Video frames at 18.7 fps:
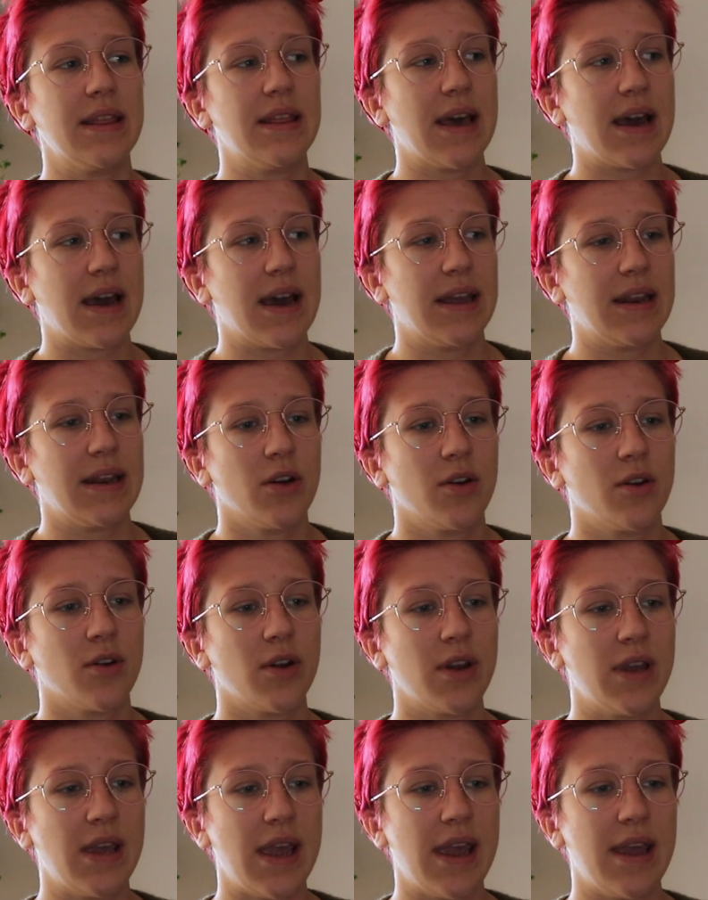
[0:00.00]
that
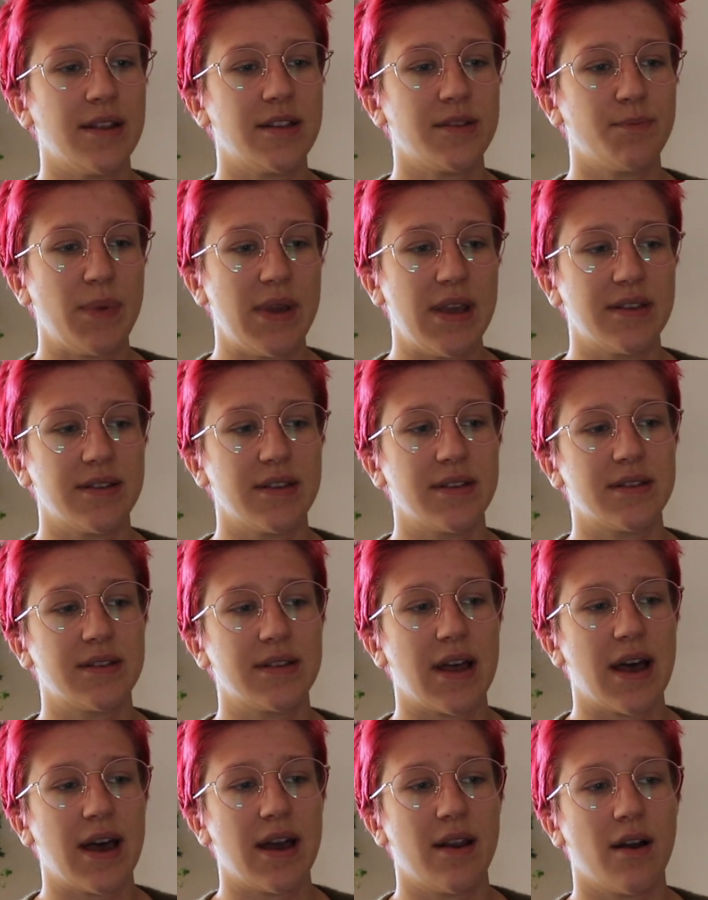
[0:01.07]
creates pieces
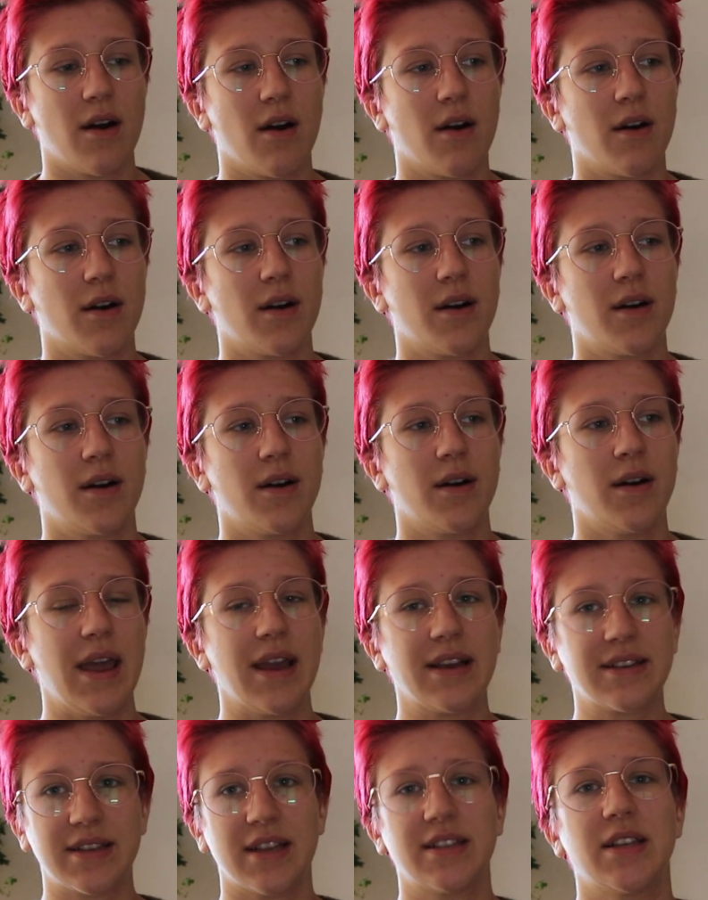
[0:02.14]
that are
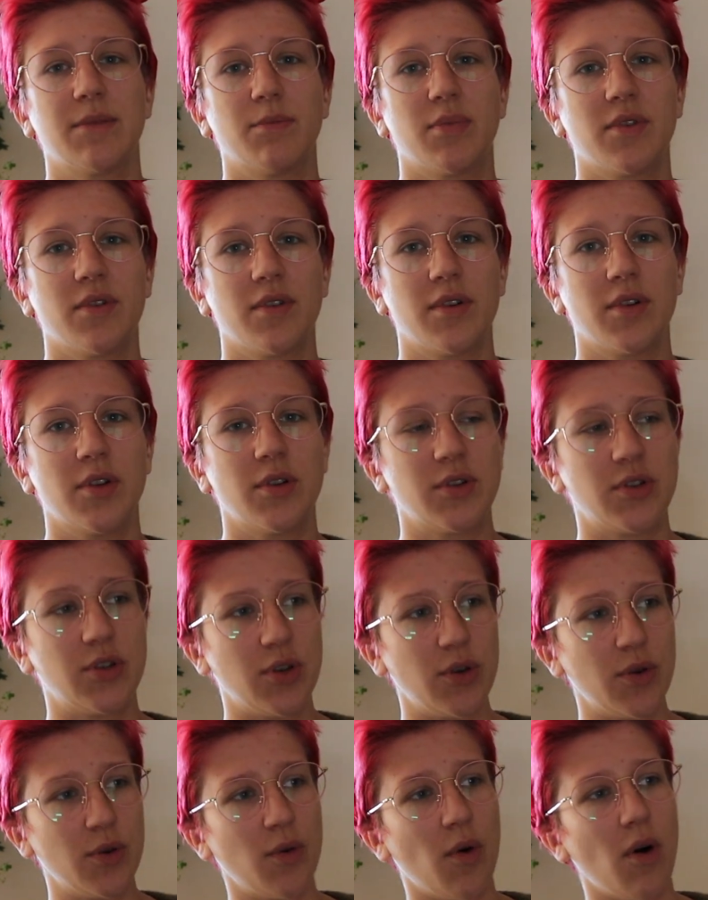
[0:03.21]
accessible
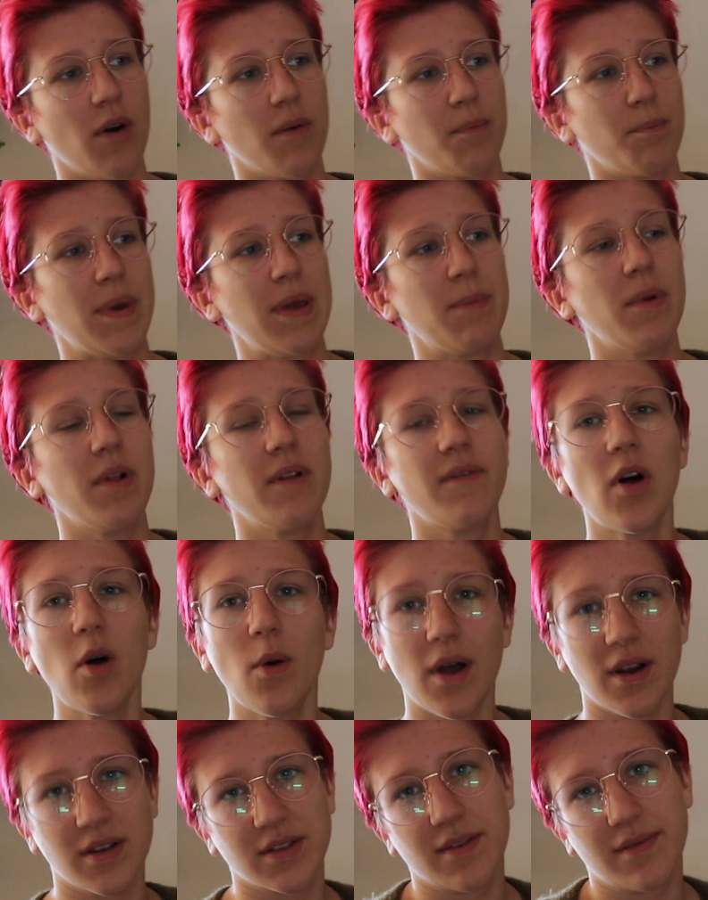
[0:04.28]
to people of all
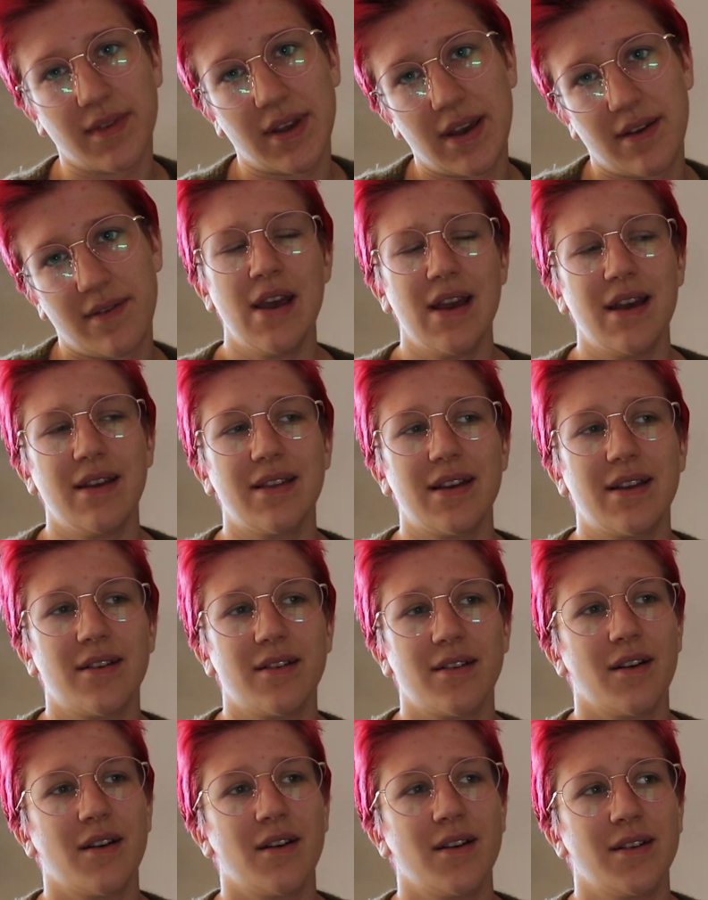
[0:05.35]
walks of life and
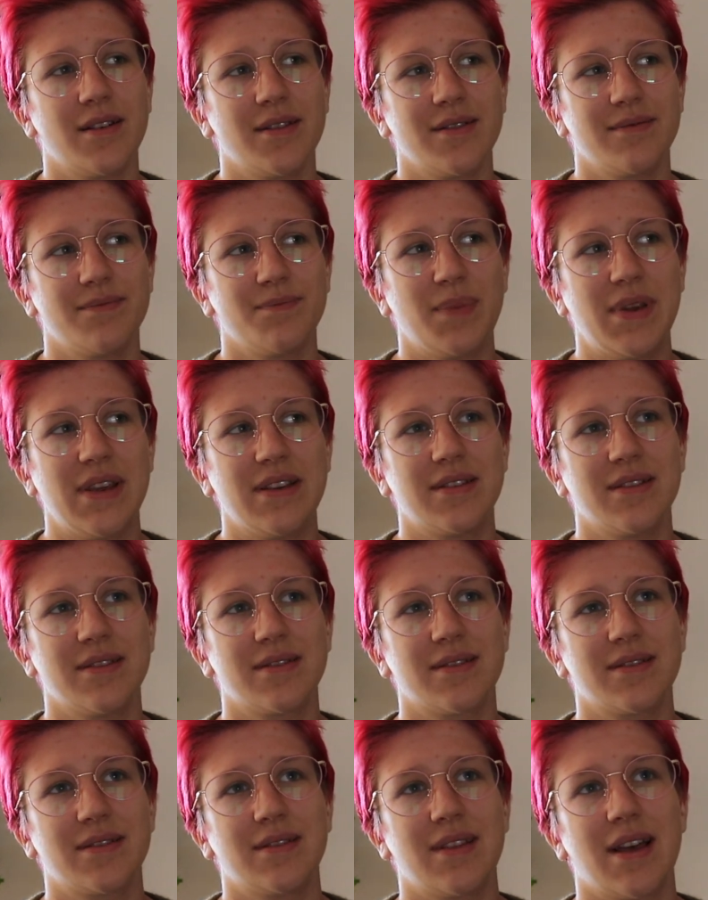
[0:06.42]
that aren't
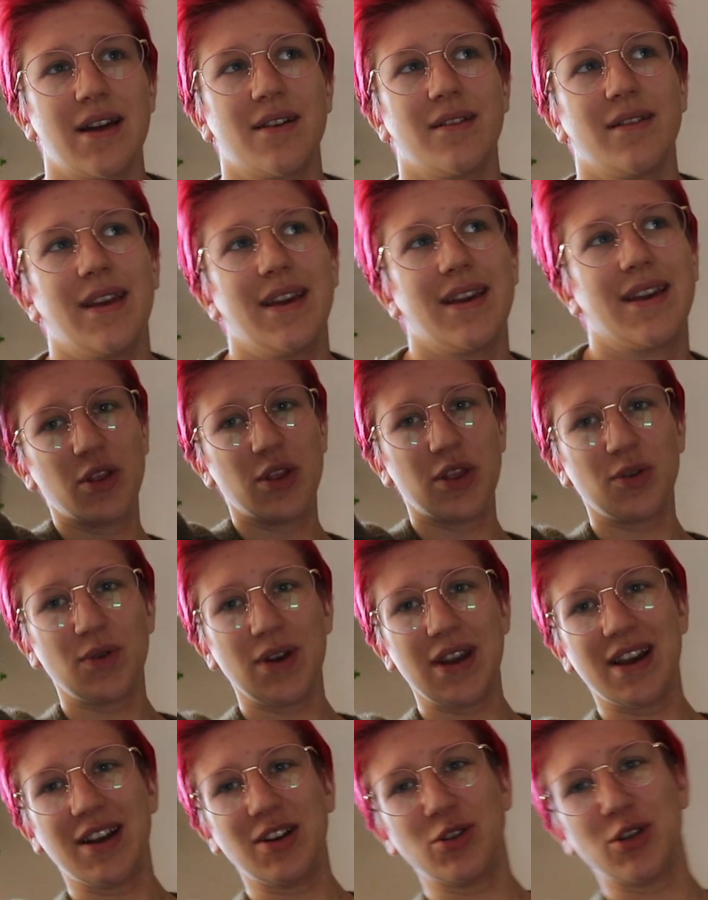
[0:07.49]
pieces that are like
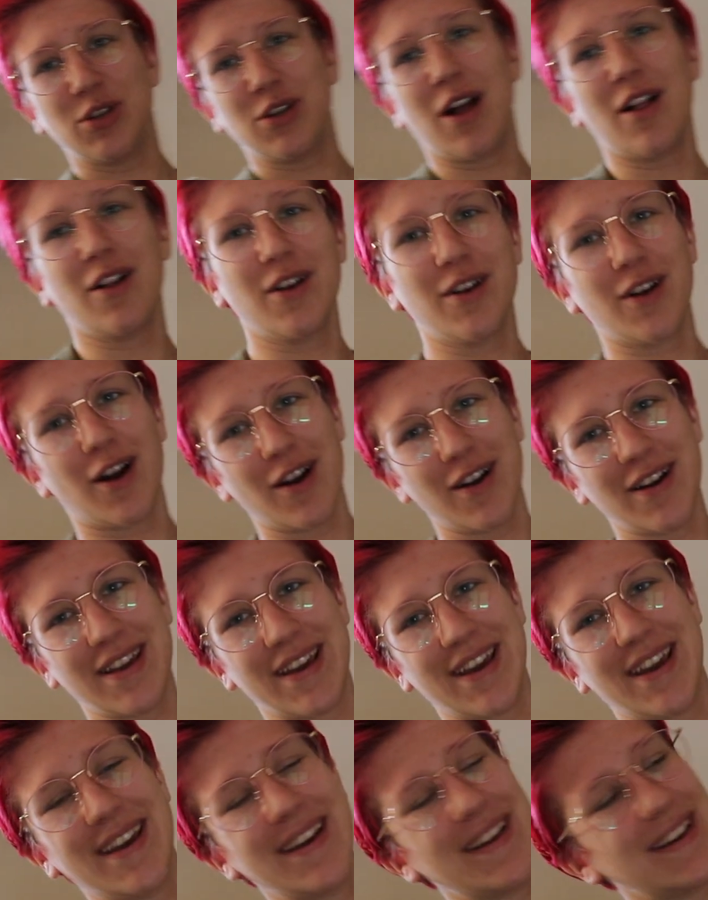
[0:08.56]
$300
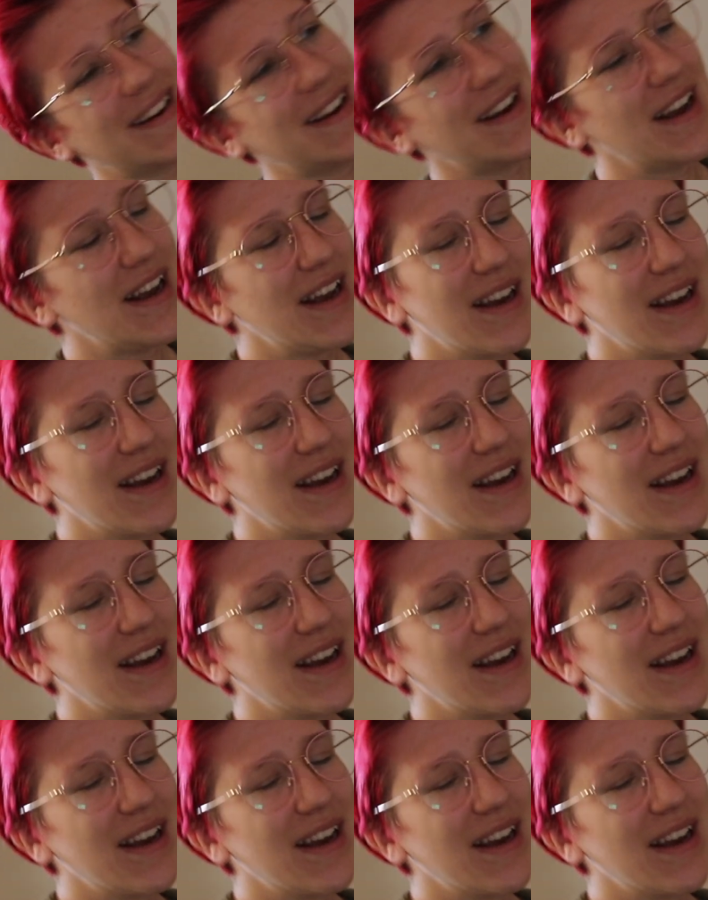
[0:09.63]
cardigan,